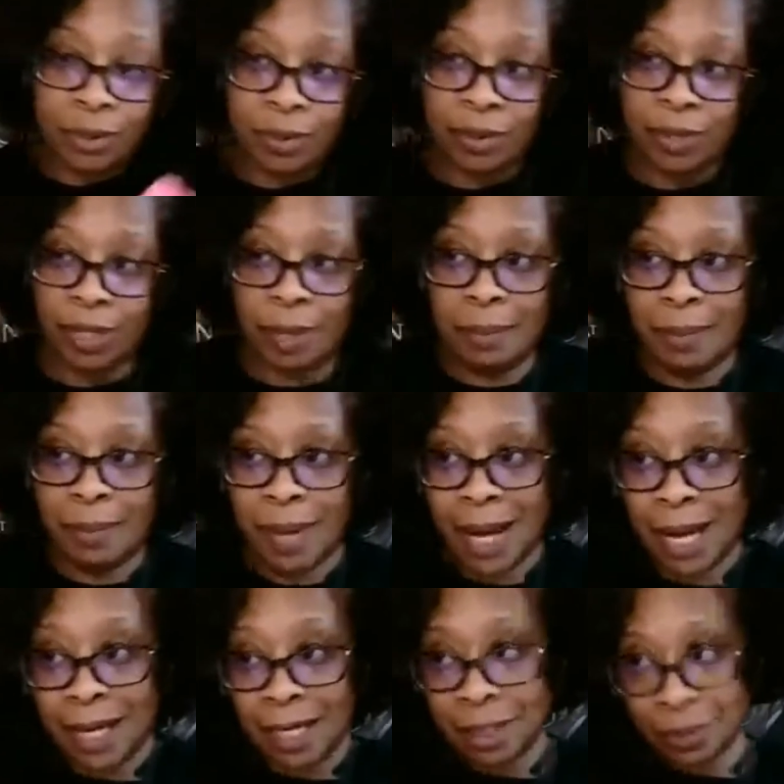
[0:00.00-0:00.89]

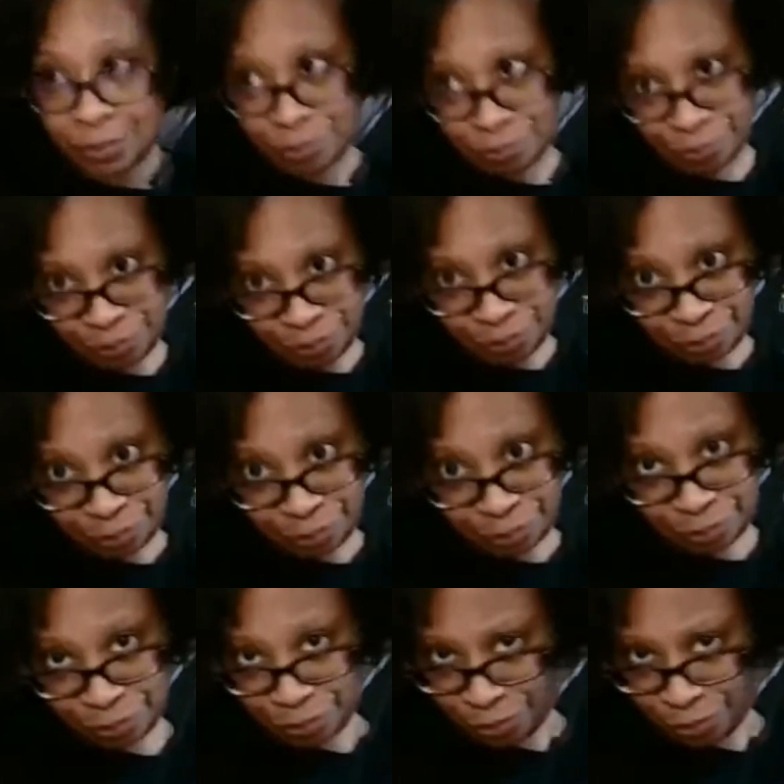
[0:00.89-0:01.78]
Somebody,
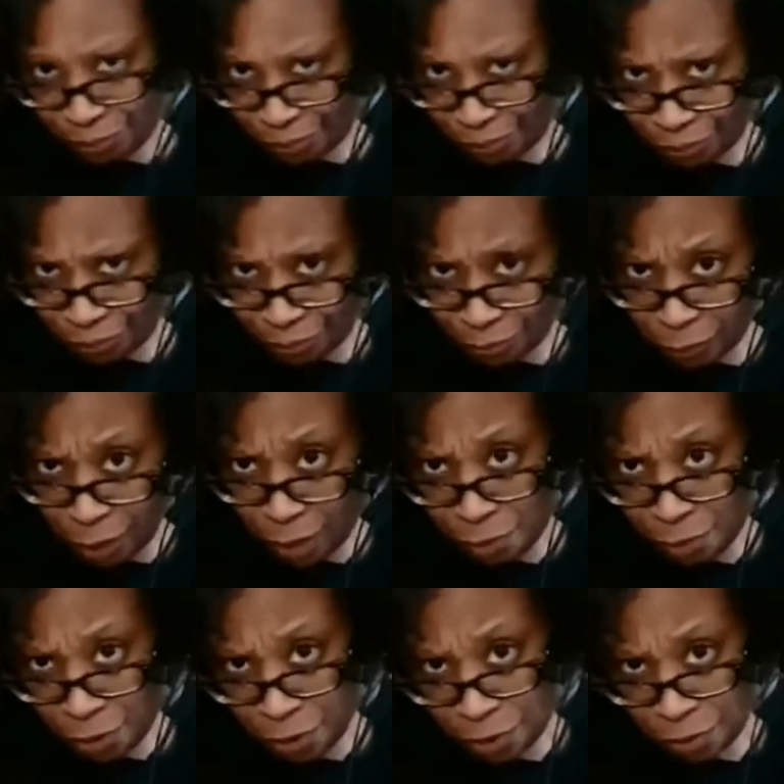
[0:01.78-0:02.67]

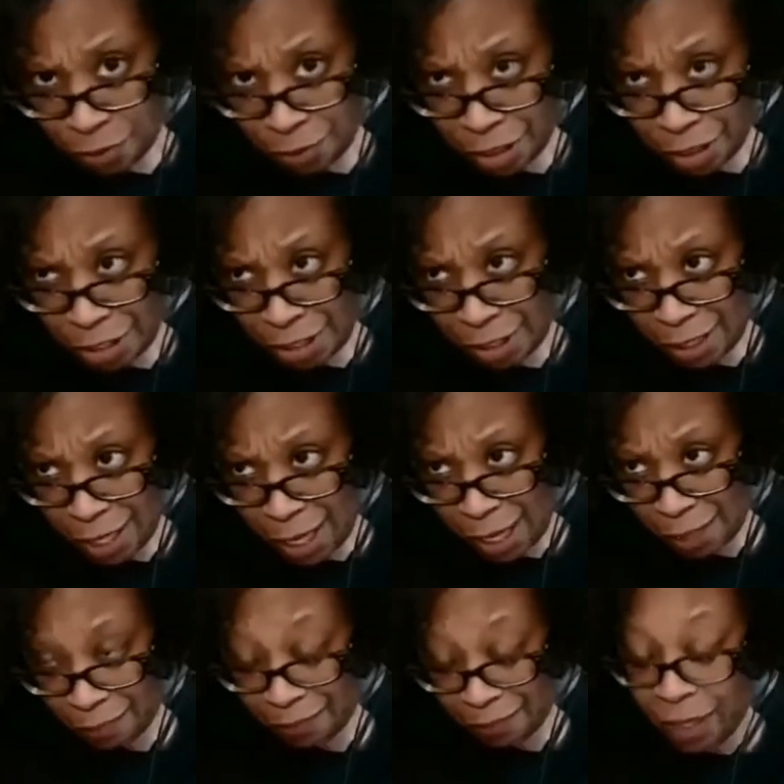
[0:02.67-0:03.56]
I wonder where she's
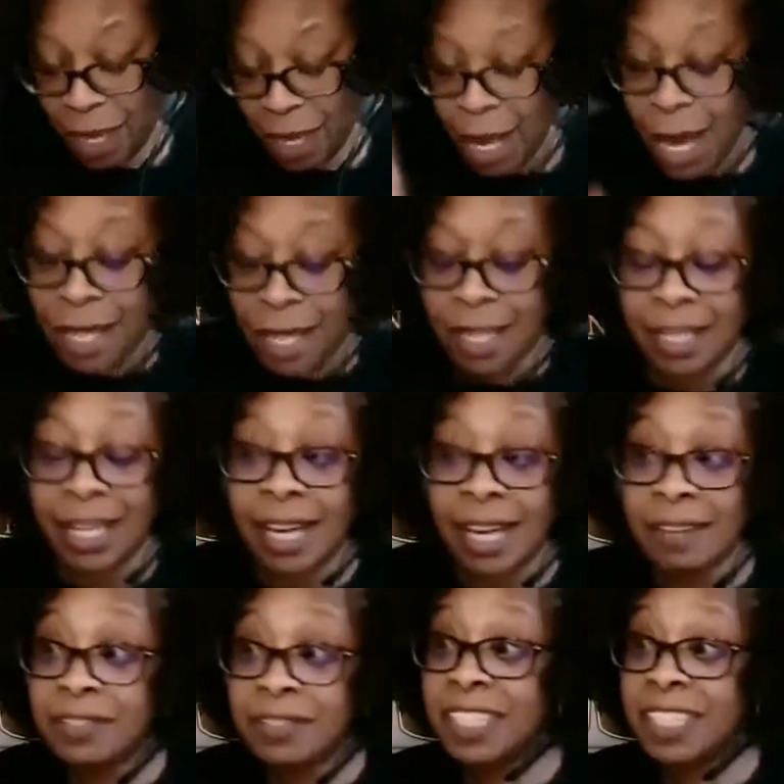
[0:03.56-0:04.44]
at,
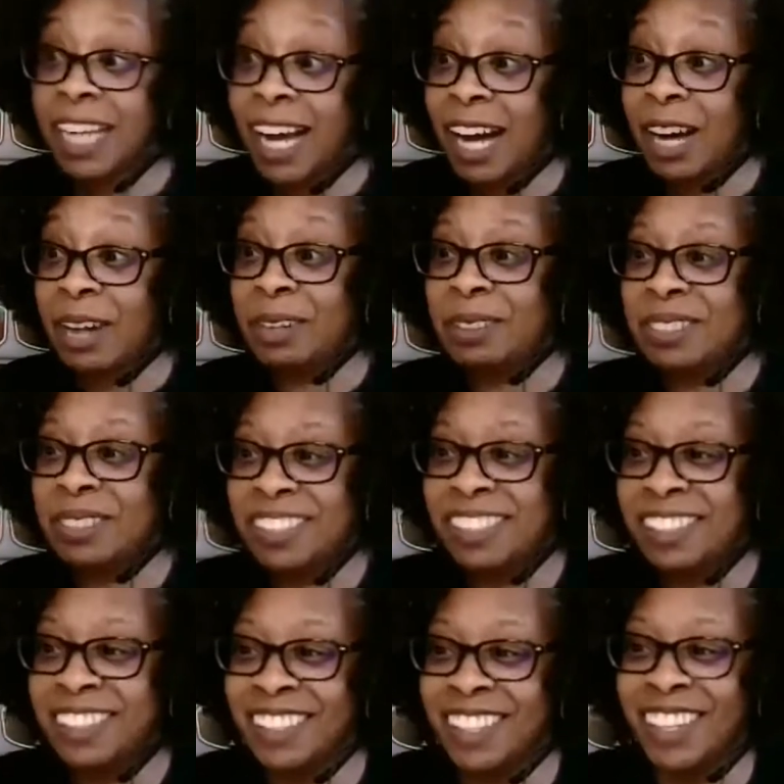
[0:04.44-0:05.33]
left it
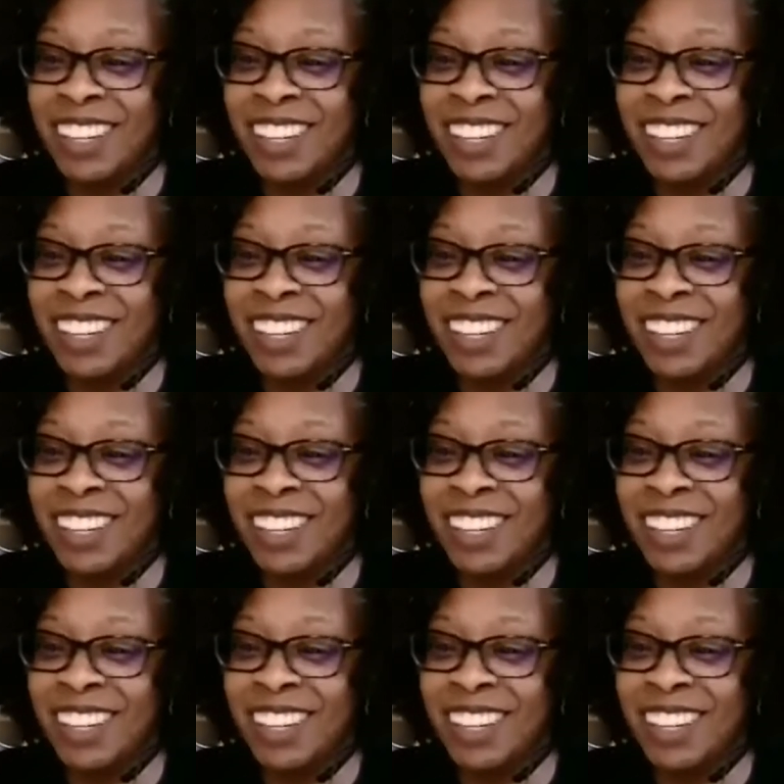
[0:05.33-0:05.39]
out